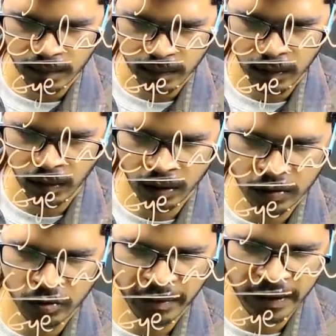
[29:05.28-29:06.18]
Or
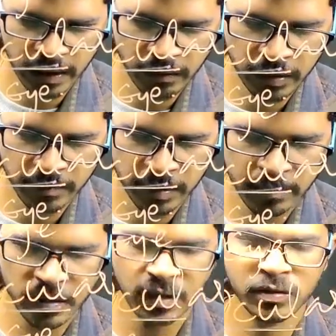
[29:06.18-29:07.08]
you might have
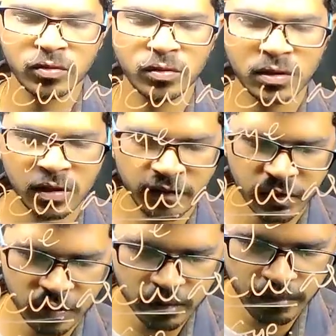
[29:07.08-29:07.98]
sometimes used the
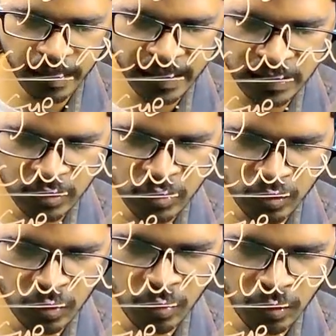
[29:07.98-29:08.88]
word
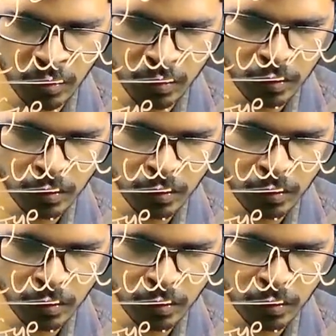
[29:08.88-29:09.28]
binocular.